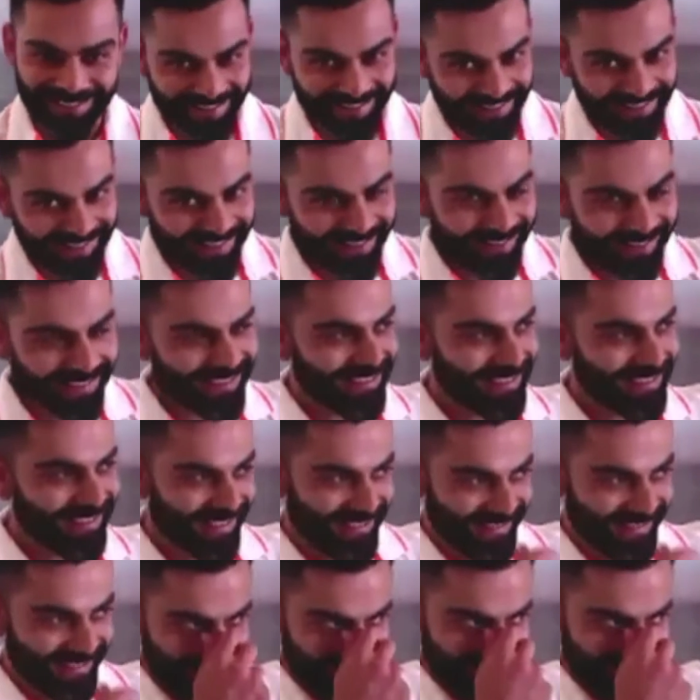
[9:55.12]

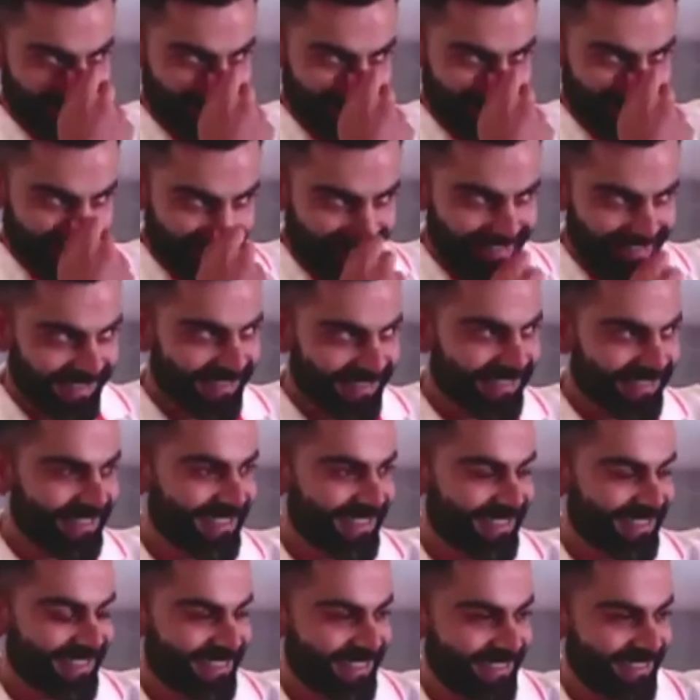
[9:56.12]

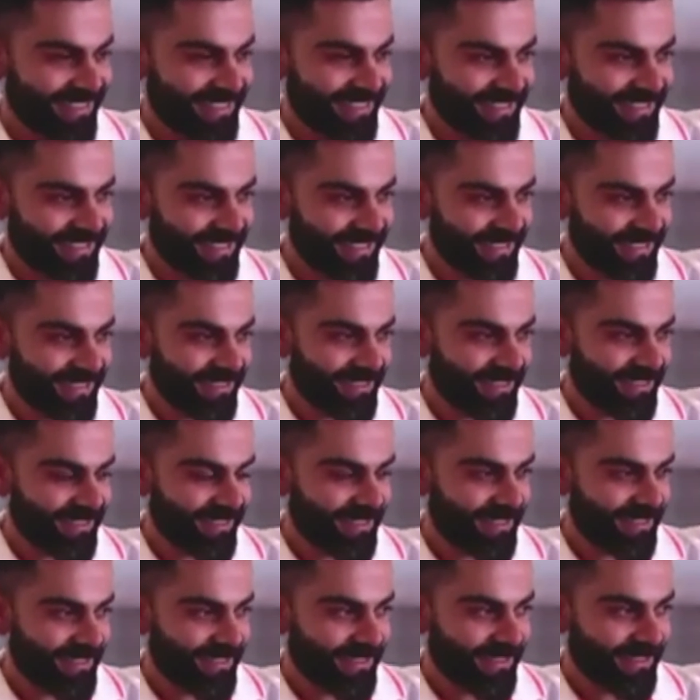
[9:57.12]

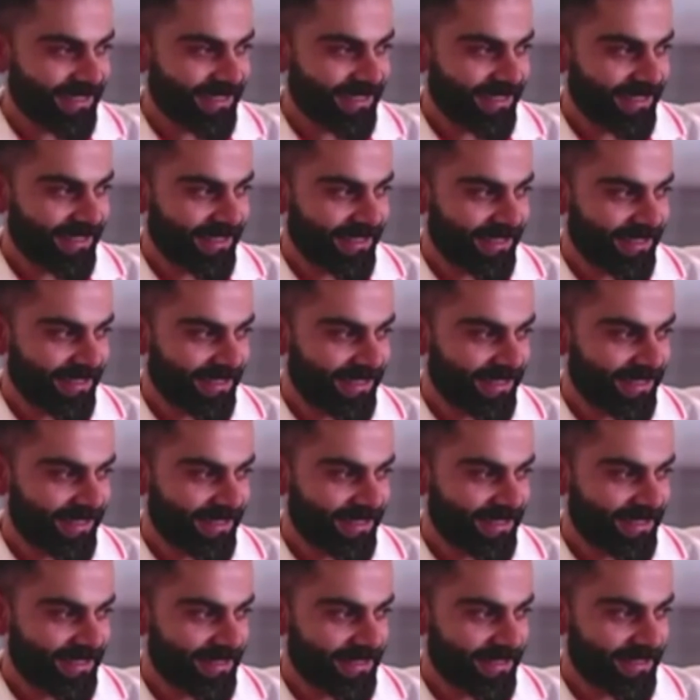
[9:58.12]

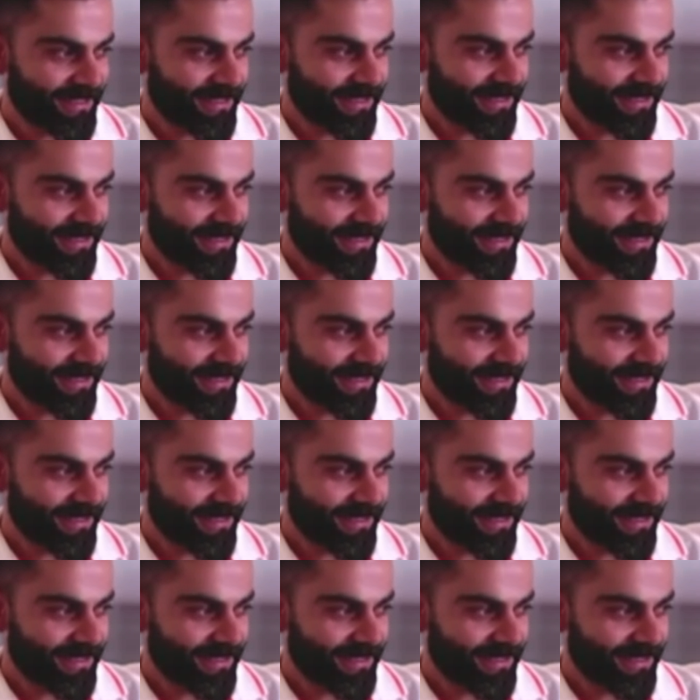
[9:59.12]
Nobody speaks.